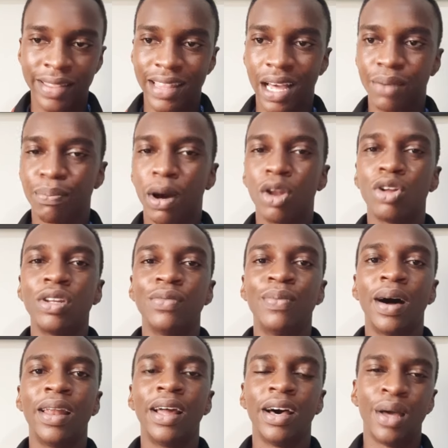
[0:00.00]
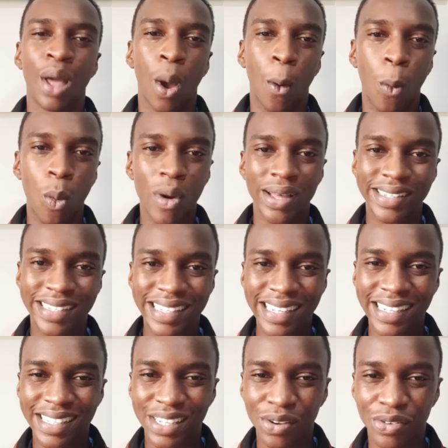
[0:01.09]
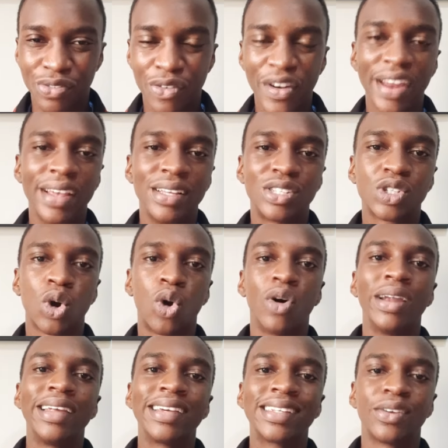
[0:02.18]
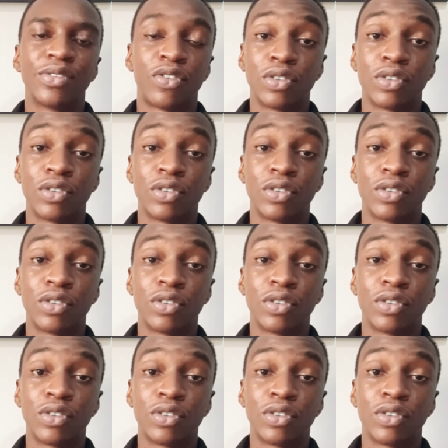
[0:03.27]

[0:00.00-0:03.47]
That Paulo Dybala, once he is in a free scoring